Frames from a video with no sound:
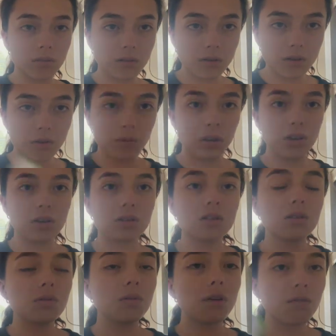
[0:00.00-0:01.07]
going on
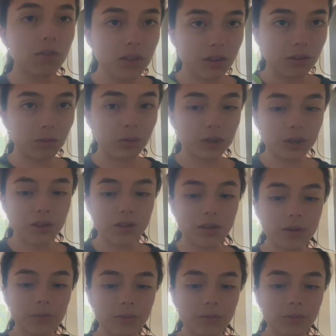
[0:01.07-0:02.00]
to a physical book. So,